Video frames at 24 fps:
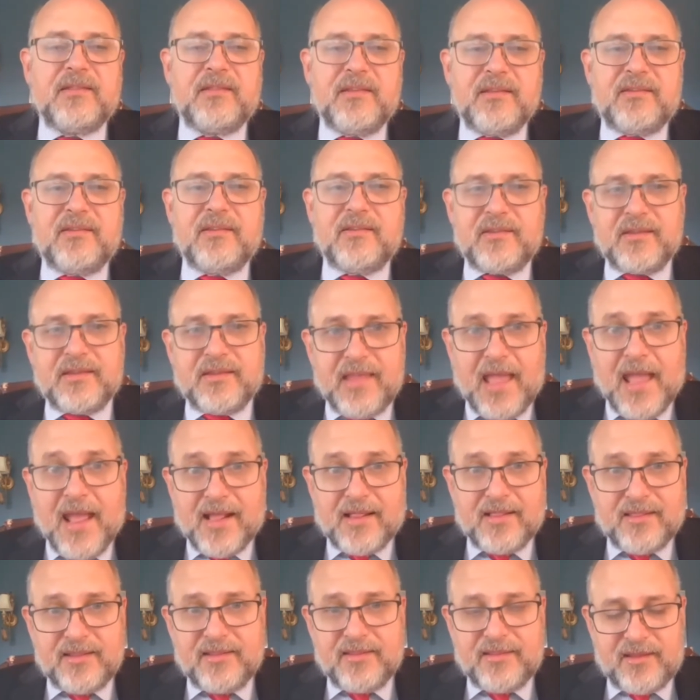This is
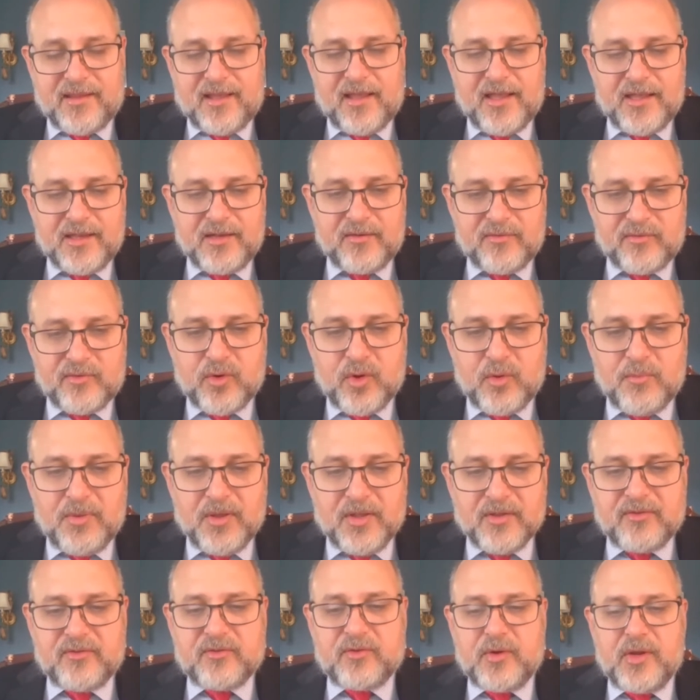exactly the kind of
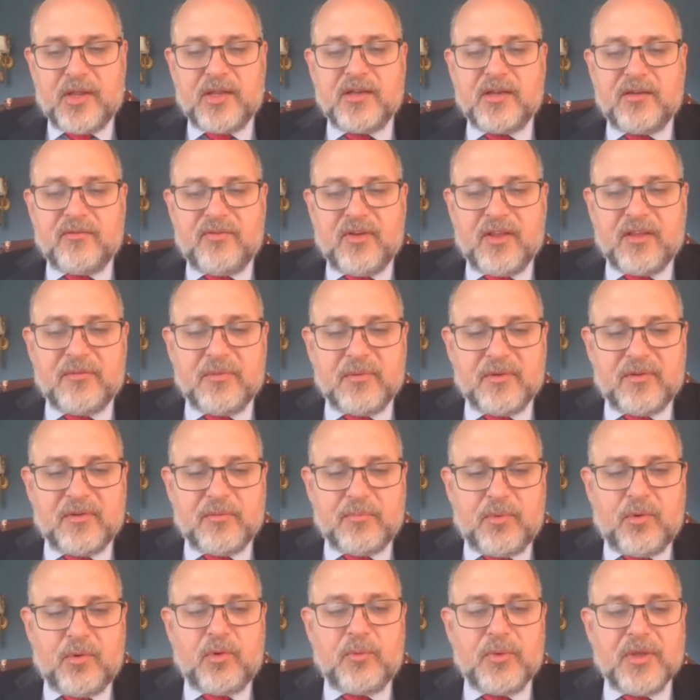robust trade and investment
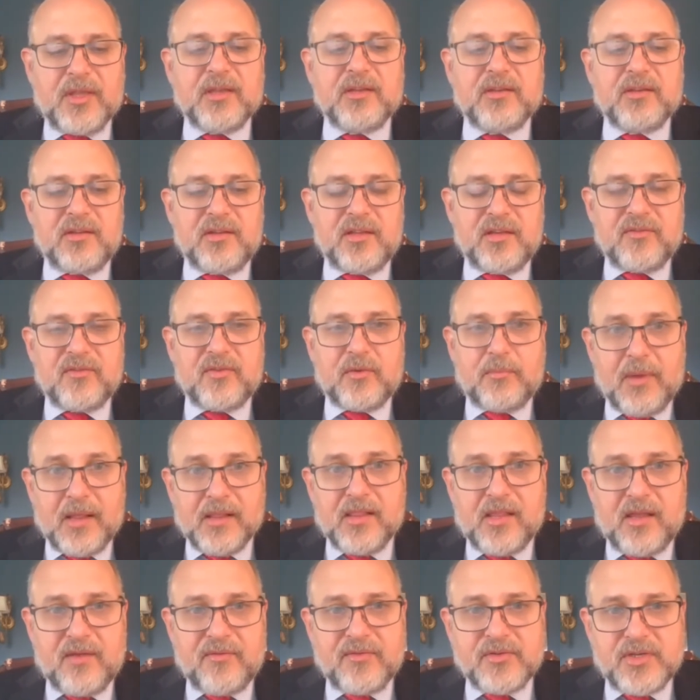support we can deliver by
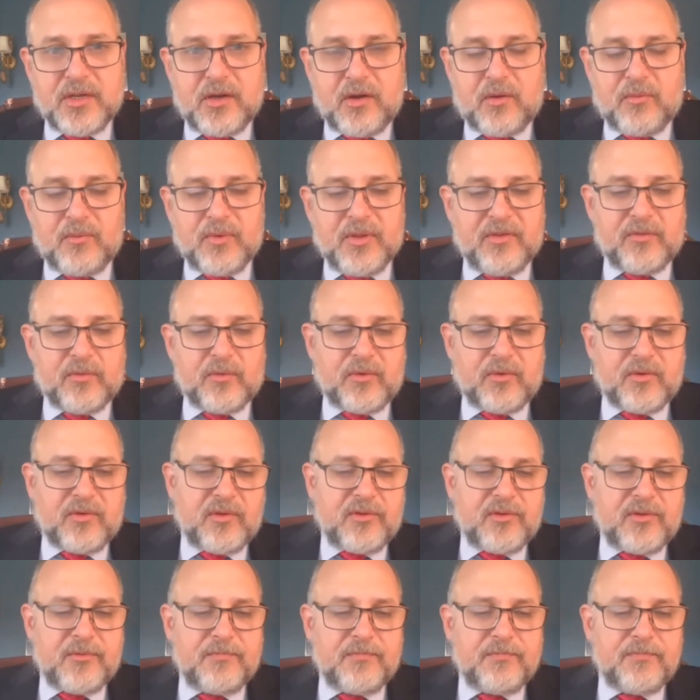leveraging our
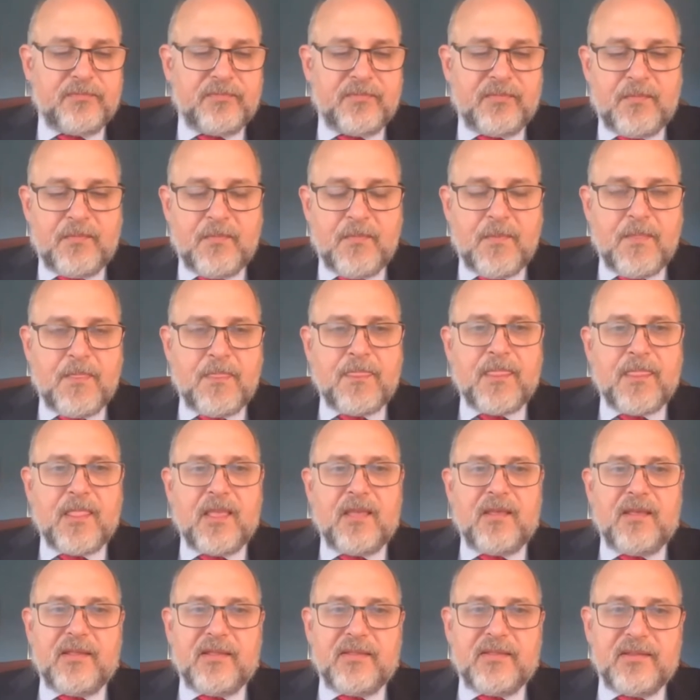resources.
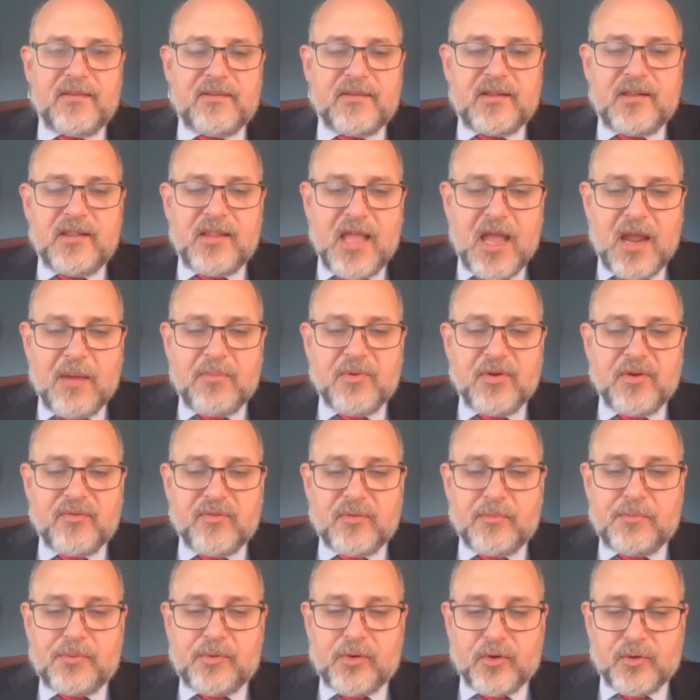This collaborative
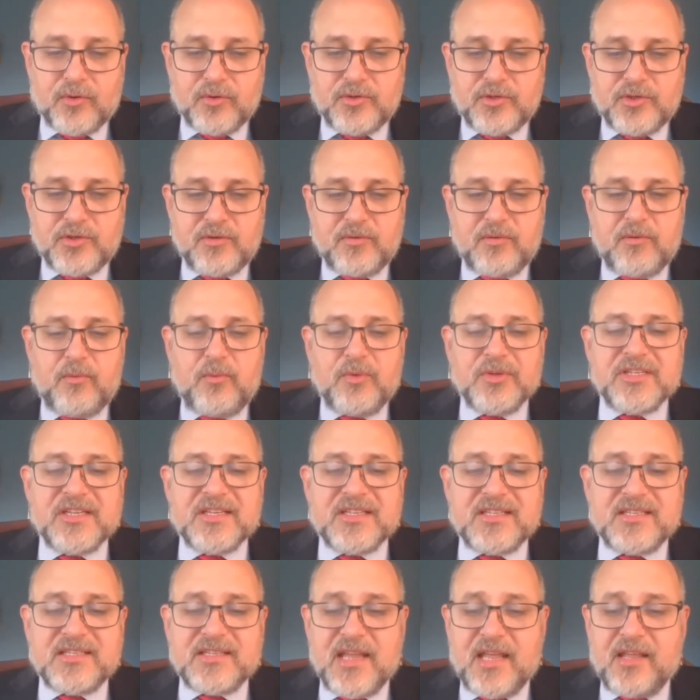approach, which
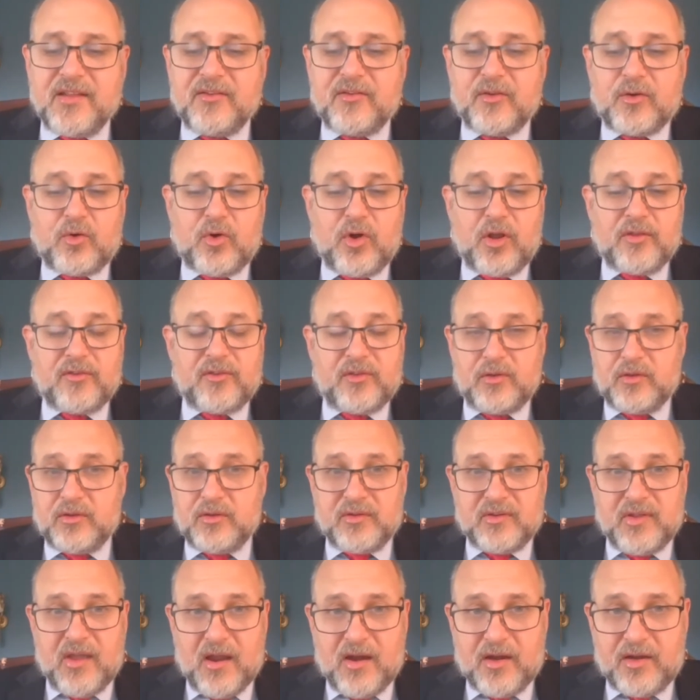extends across the
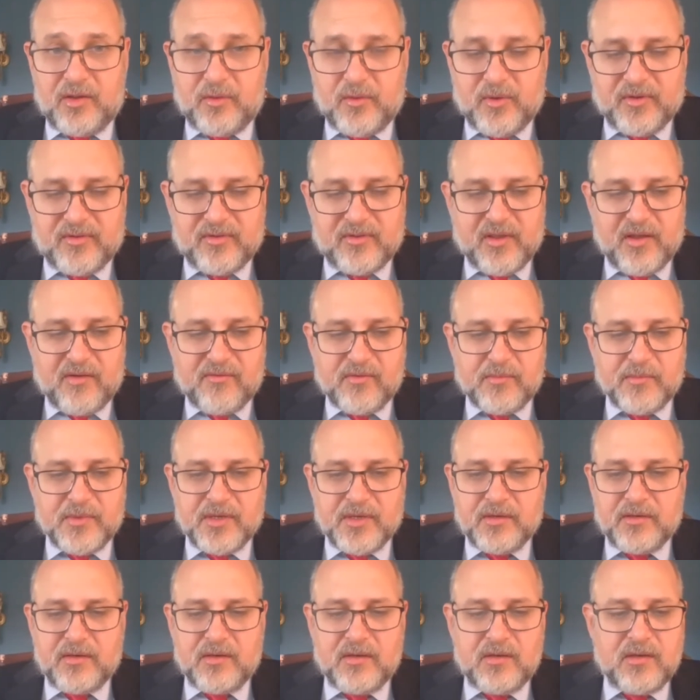entire U.S.
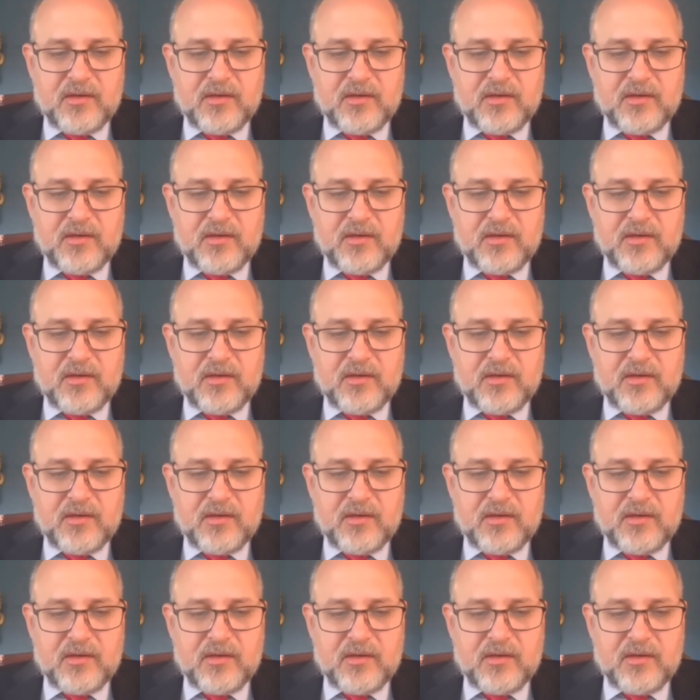government,